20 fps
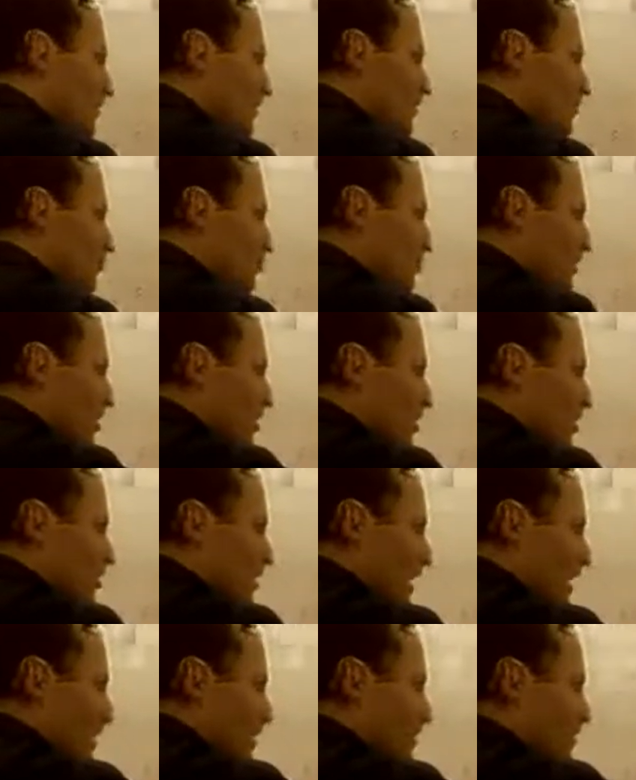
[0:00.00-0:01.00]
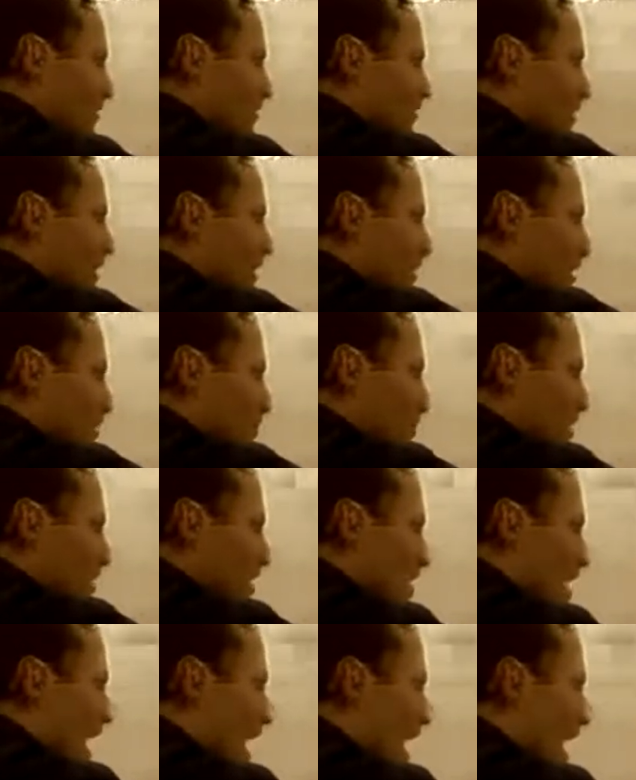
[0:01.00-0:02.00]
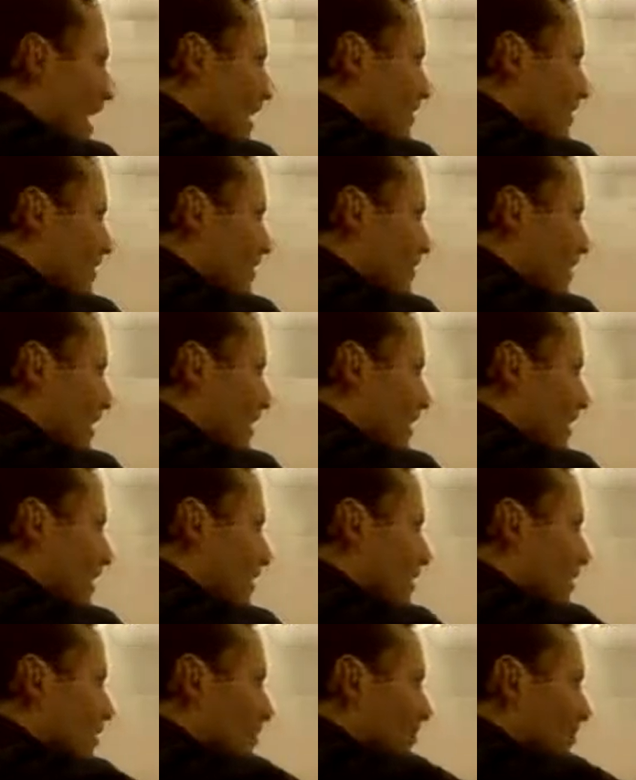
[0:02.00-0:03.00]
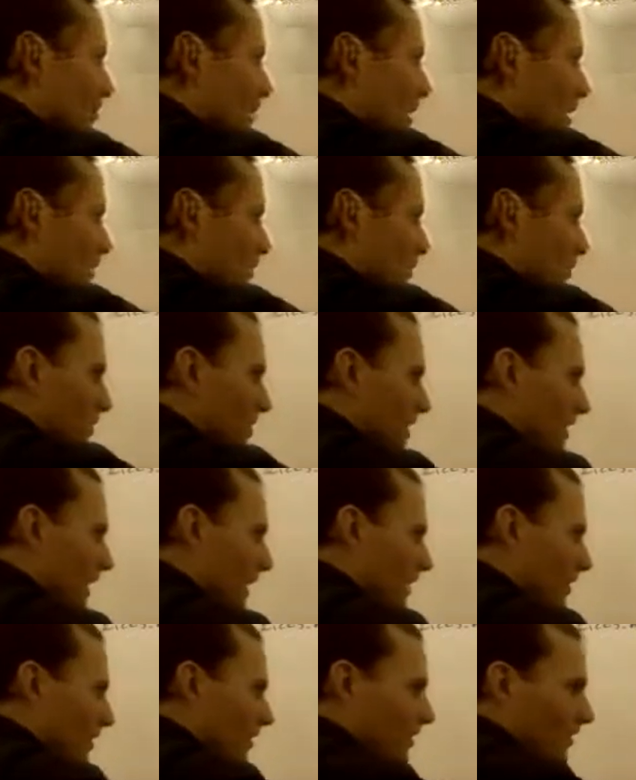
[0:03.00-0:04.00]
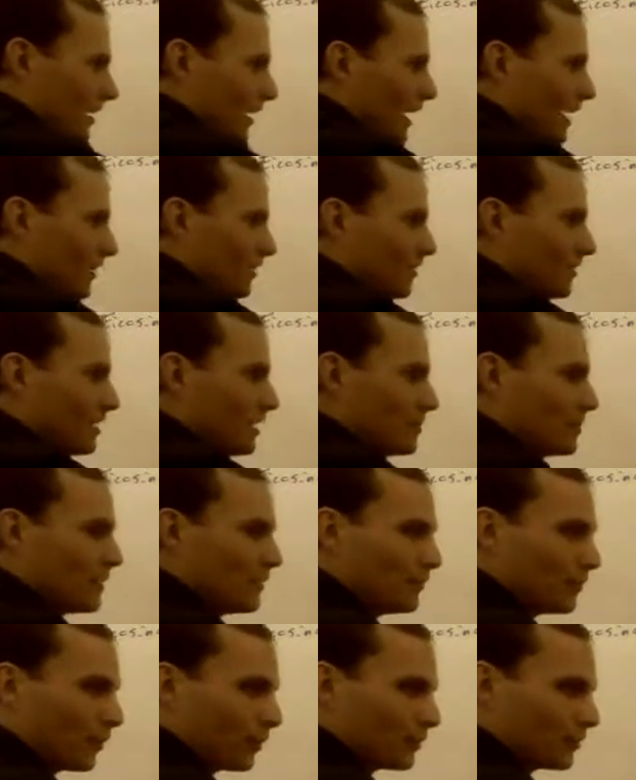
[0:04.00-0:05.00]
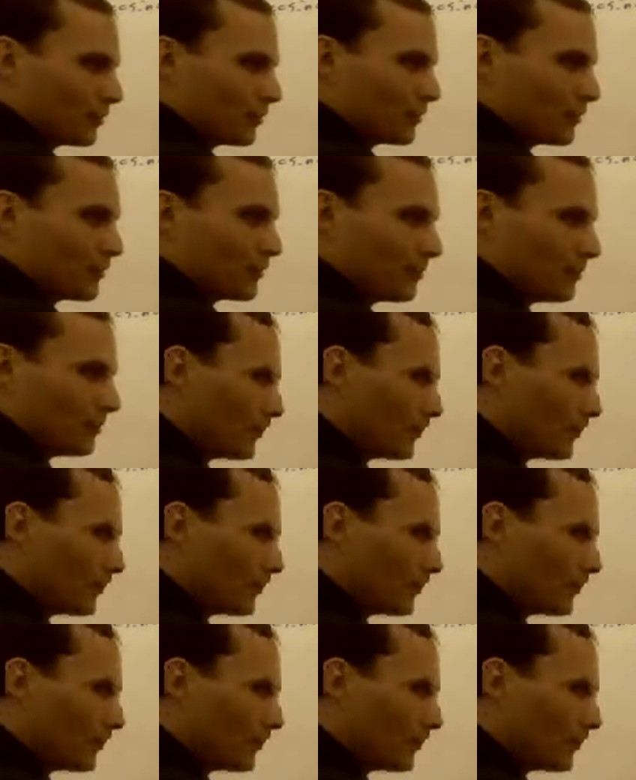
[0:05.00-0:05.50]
This would be called a CDP activated phosphatidate because it got a CDP first.